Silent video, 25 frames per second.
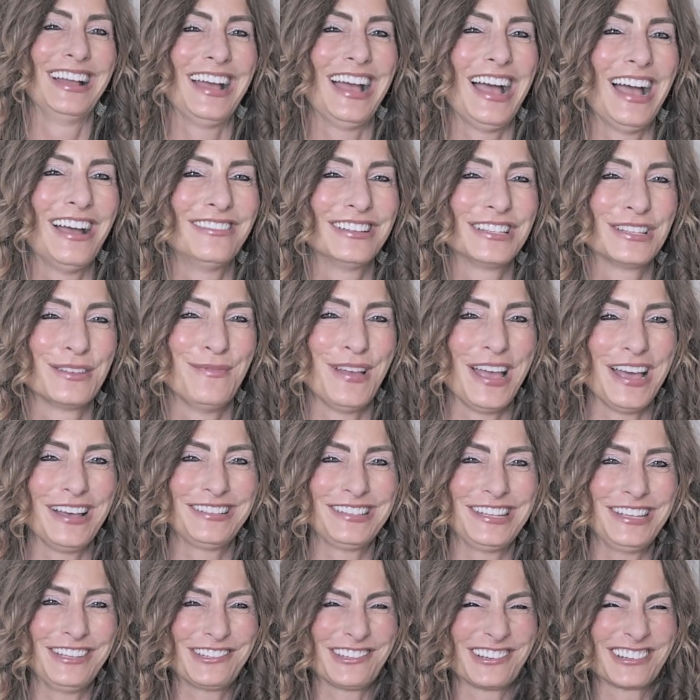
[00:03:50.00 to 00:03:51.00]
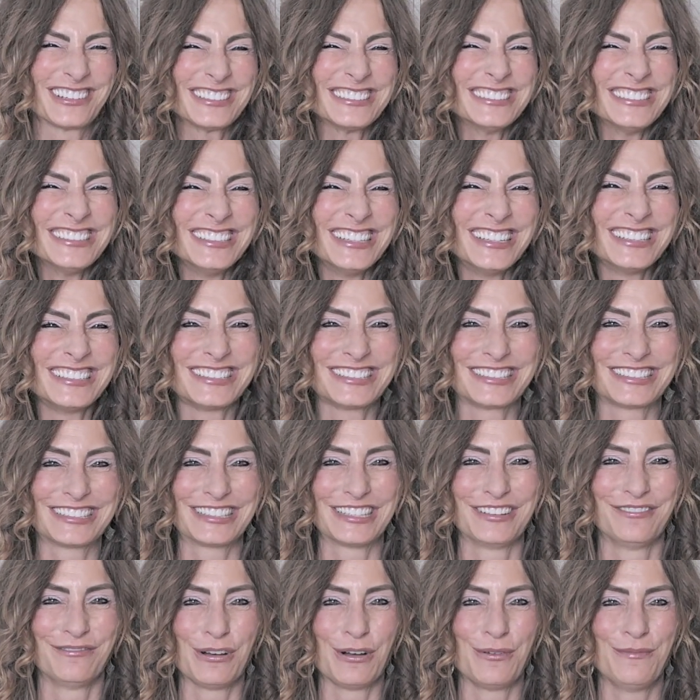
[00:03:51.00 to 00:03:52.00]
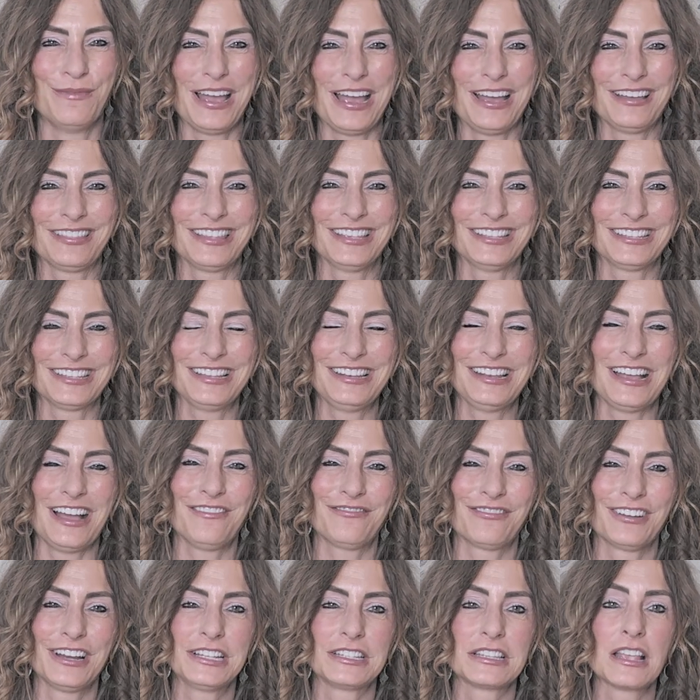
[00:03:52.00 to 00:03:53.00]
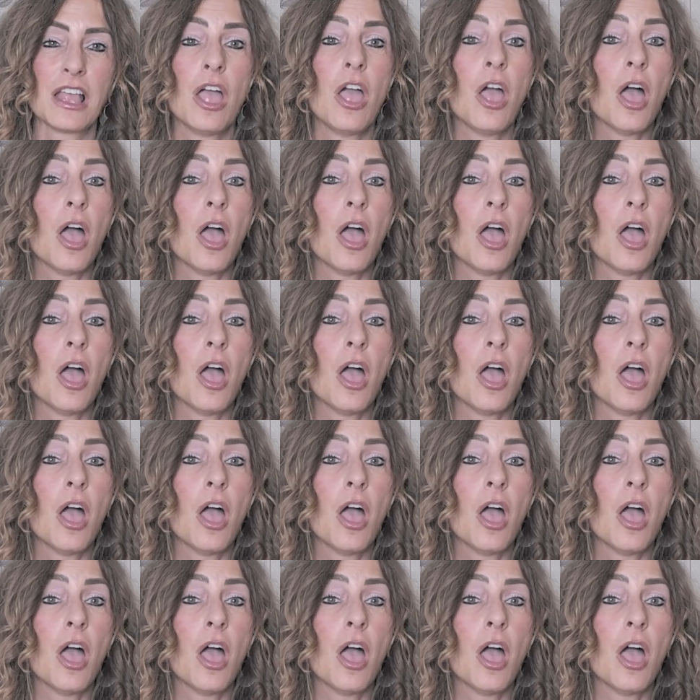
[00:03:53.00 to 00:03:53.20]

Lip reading: I was a math teacher. It's simple math, is it not, friends?